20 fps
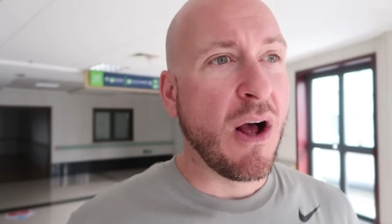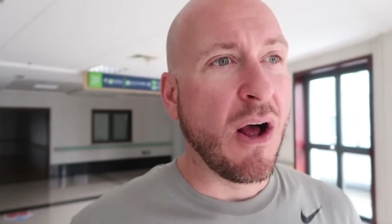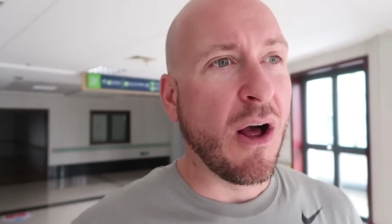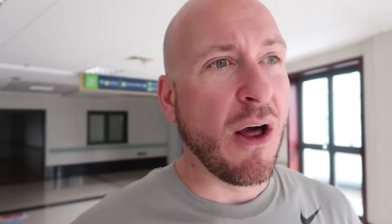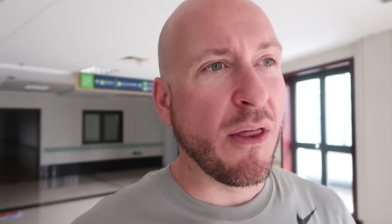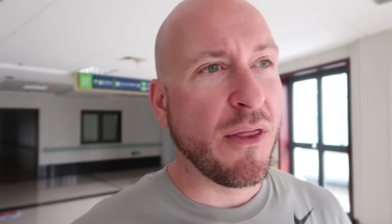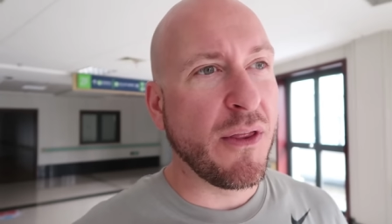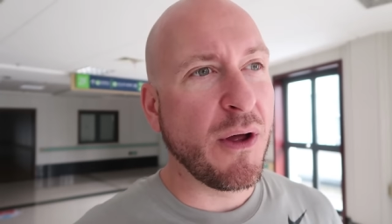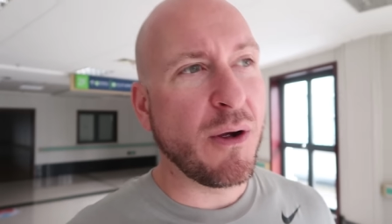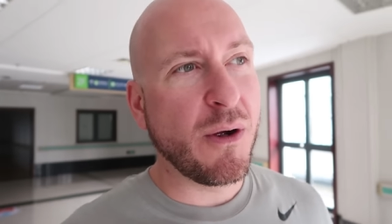
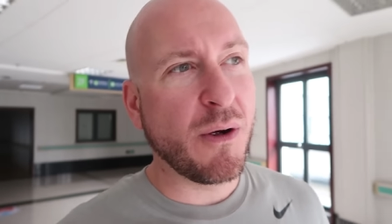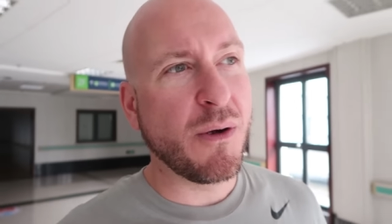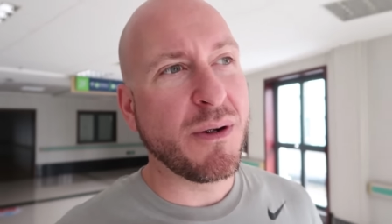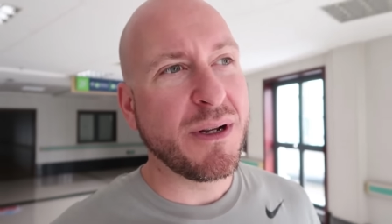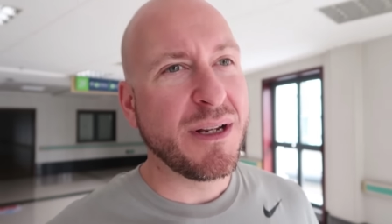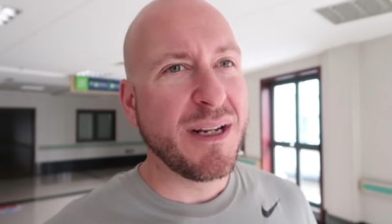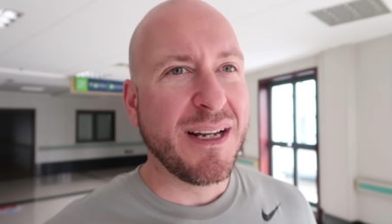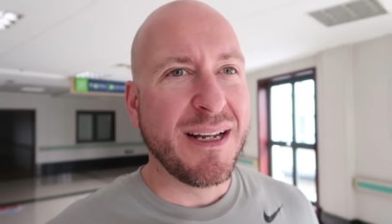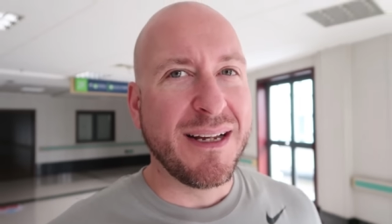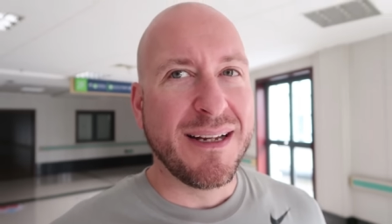Although
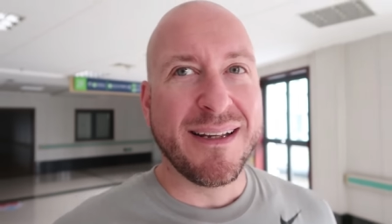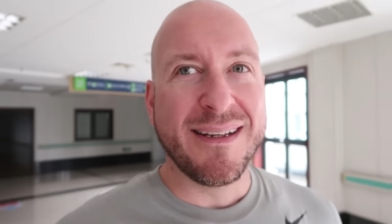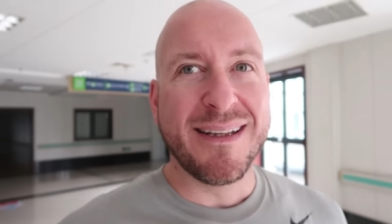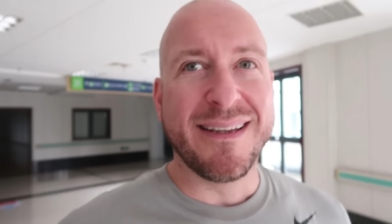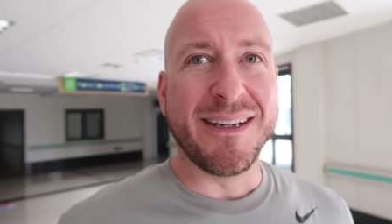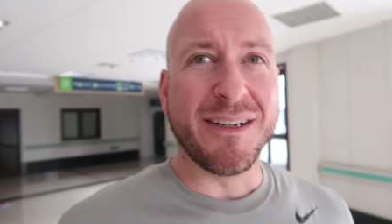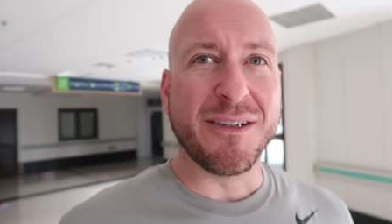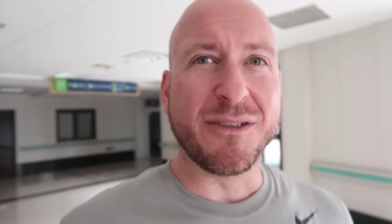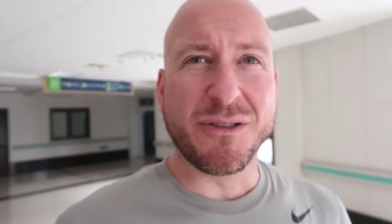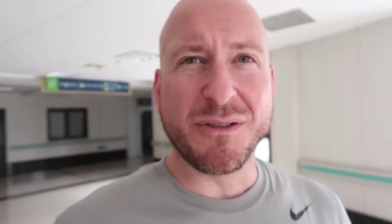
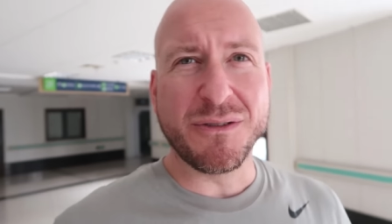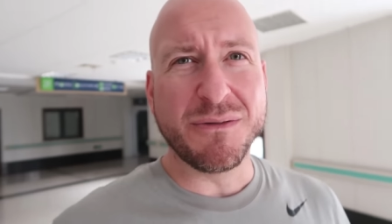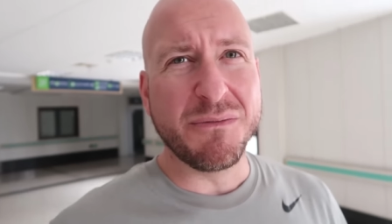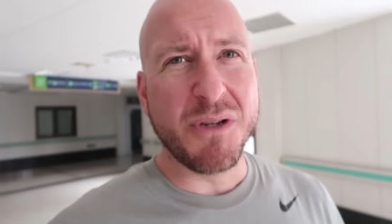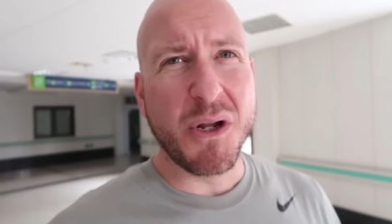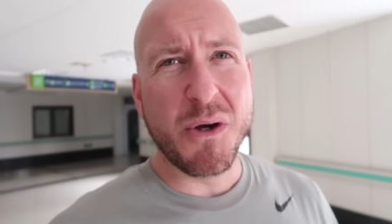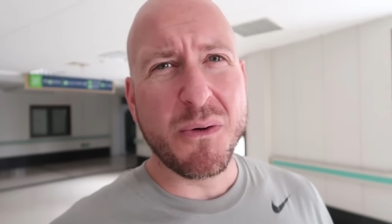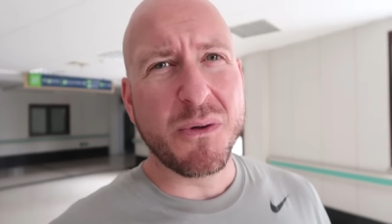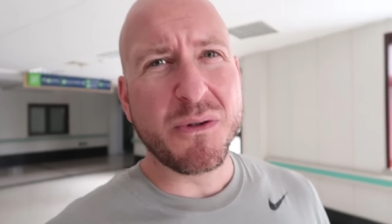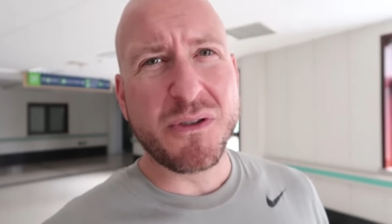there's
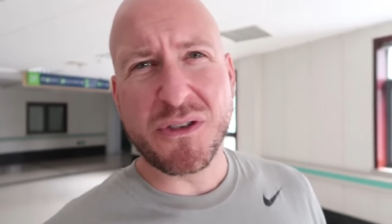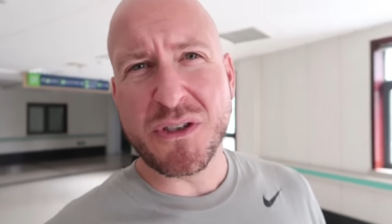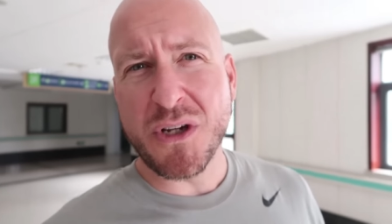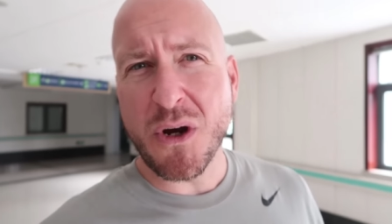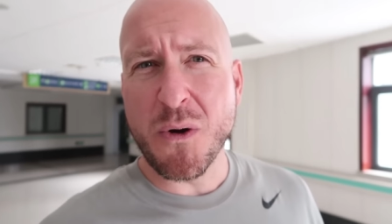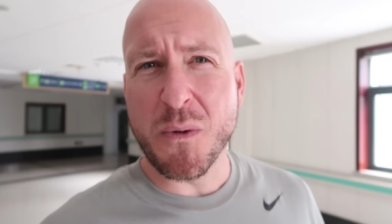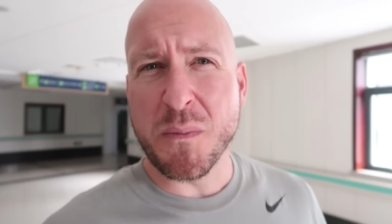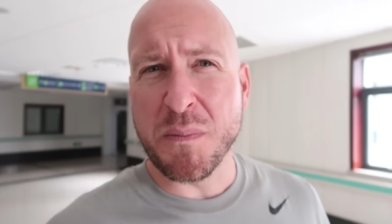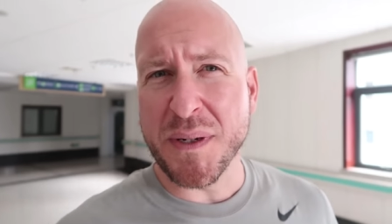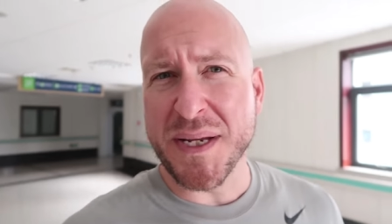no
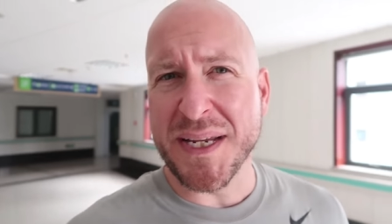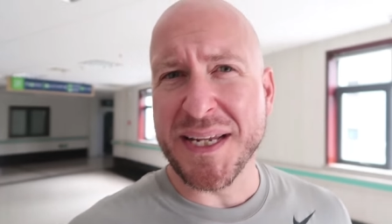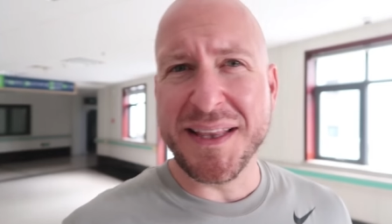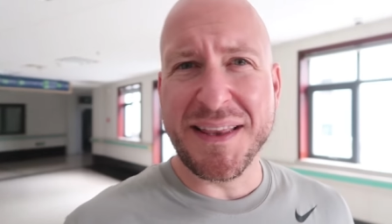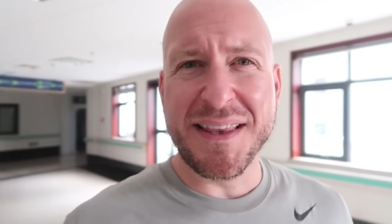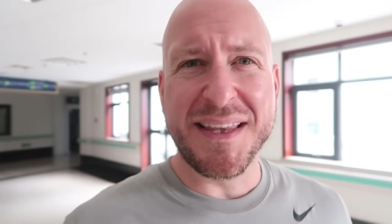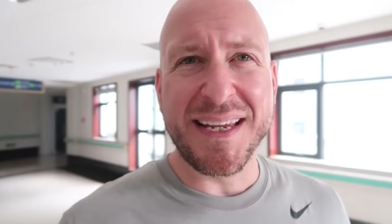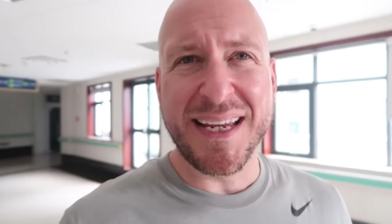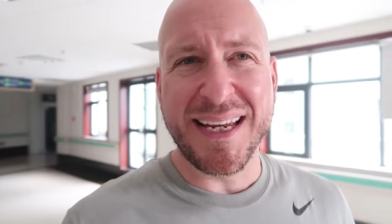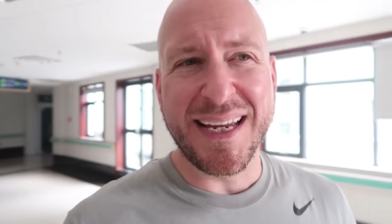soap
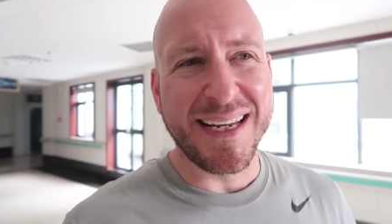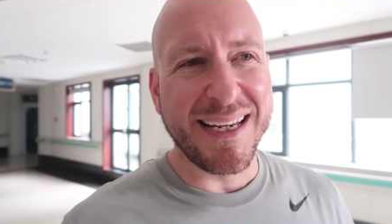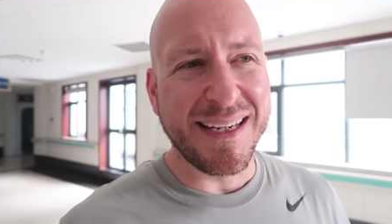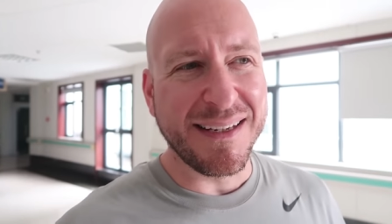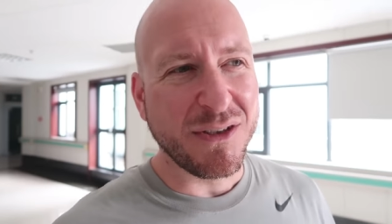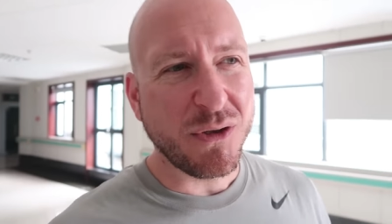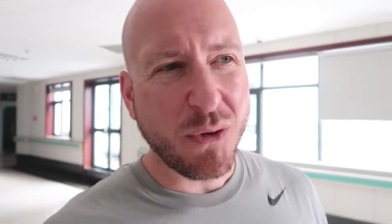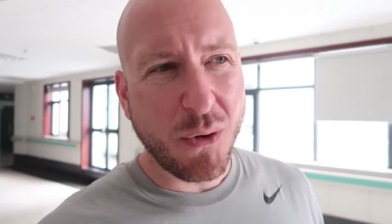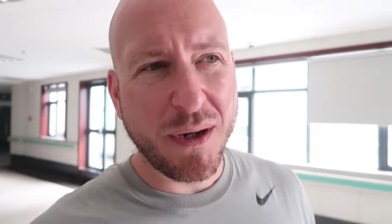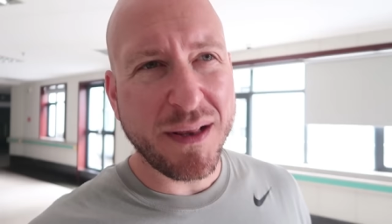in the
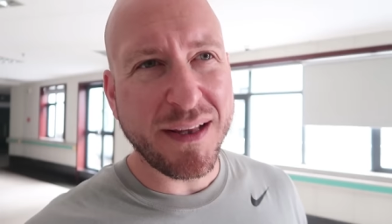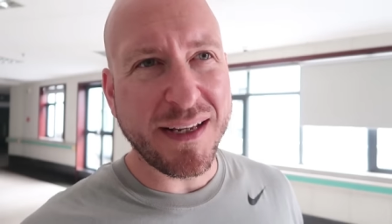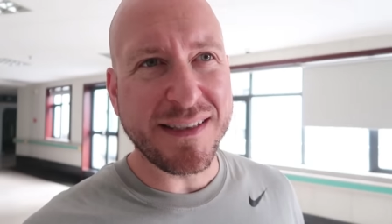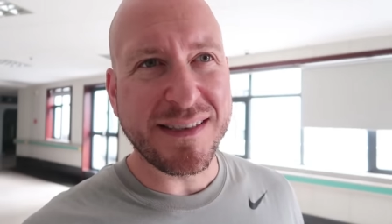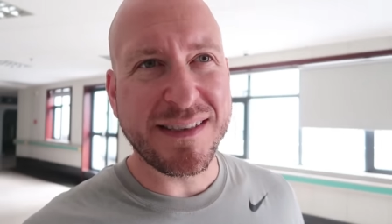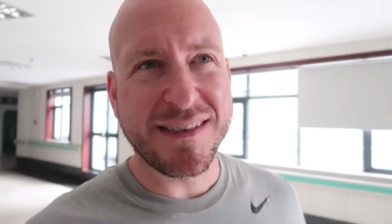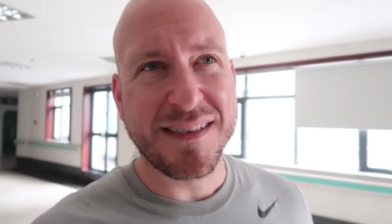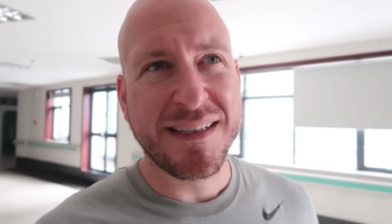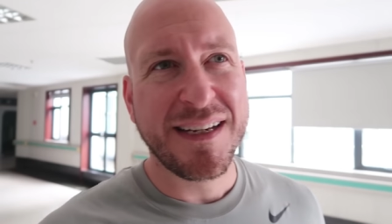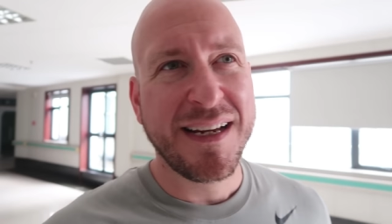
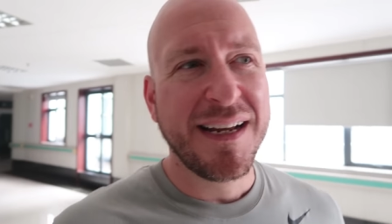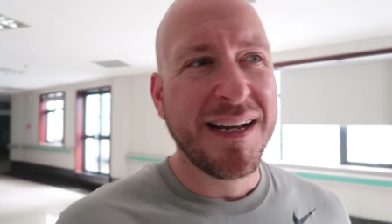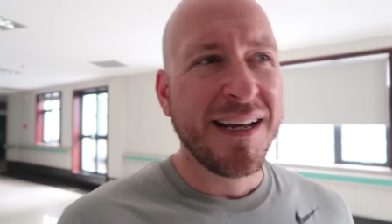toilets,